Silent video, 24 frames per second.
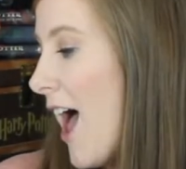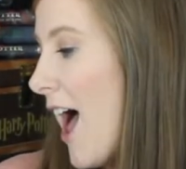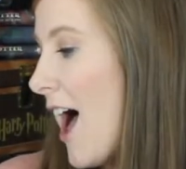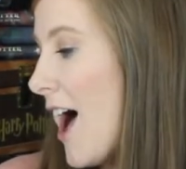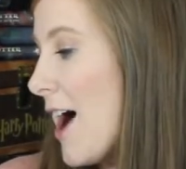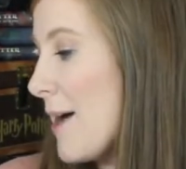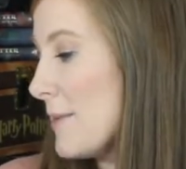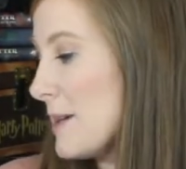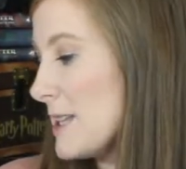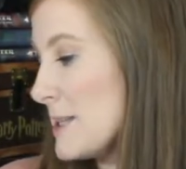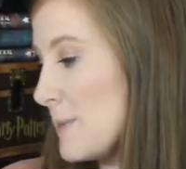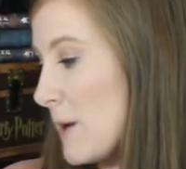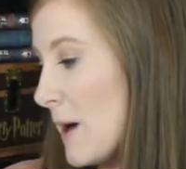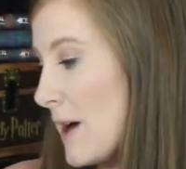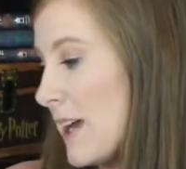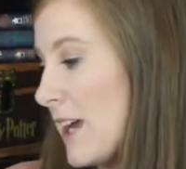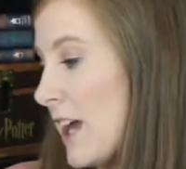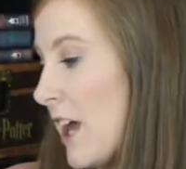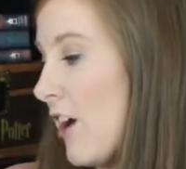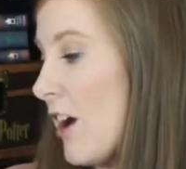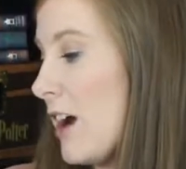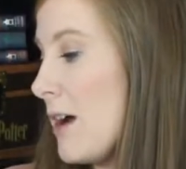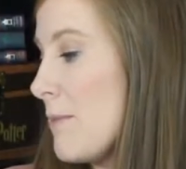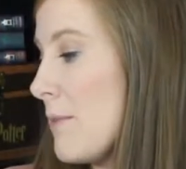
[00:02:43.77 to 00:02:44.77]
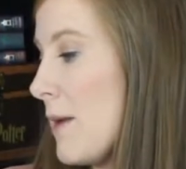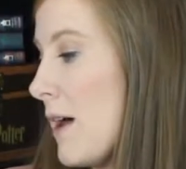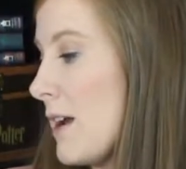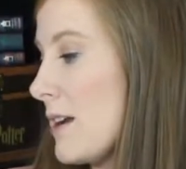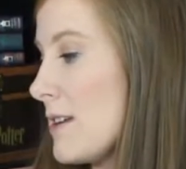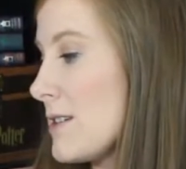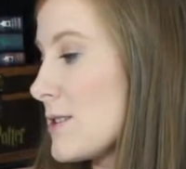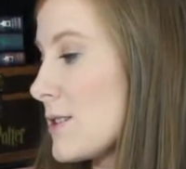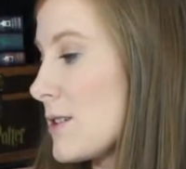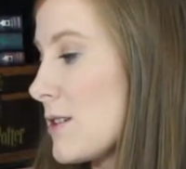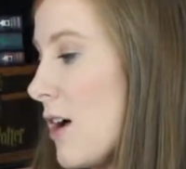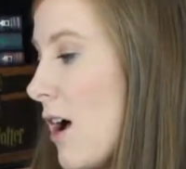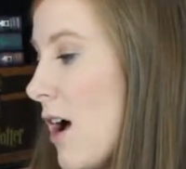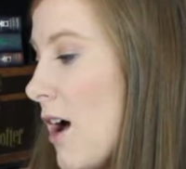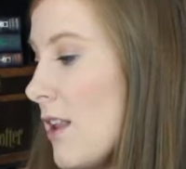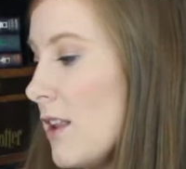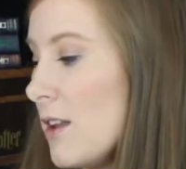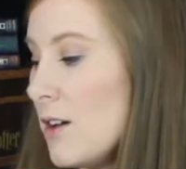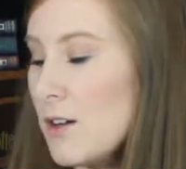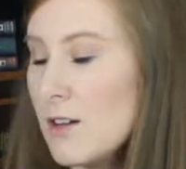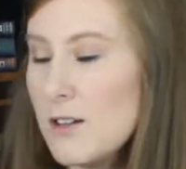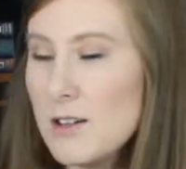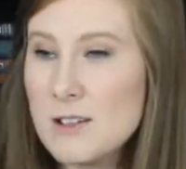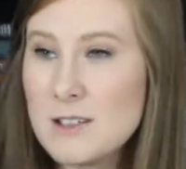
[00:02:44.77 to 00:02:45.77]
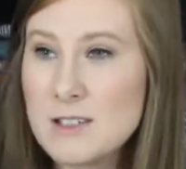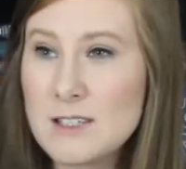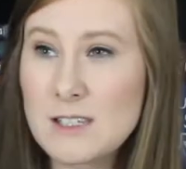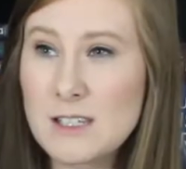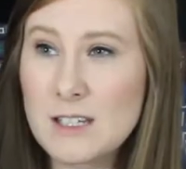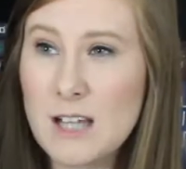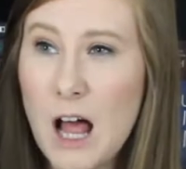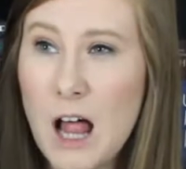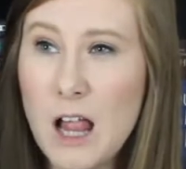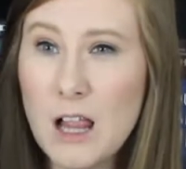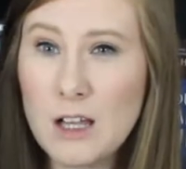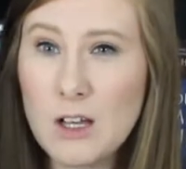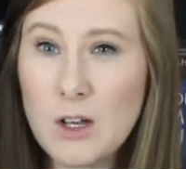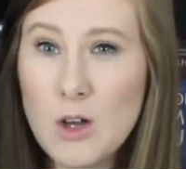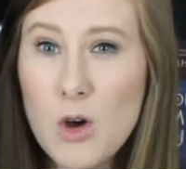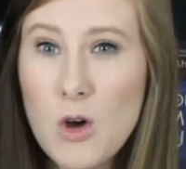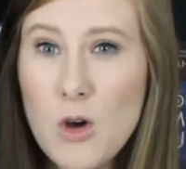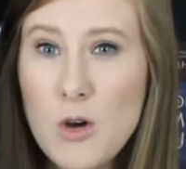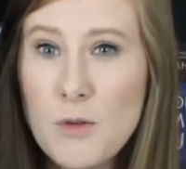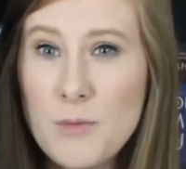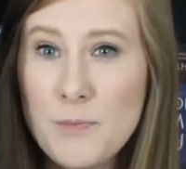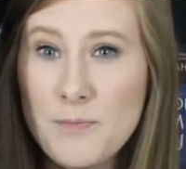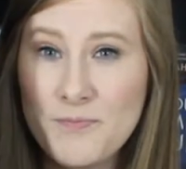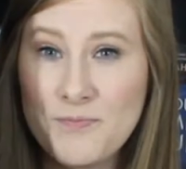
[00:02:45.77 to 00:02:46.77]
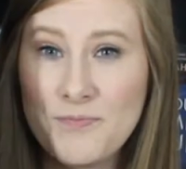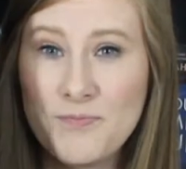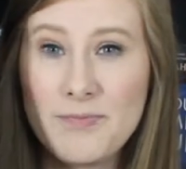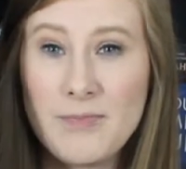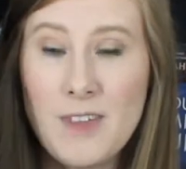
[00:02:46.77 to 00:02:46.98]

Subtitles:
It's by Carrie Maniscalco.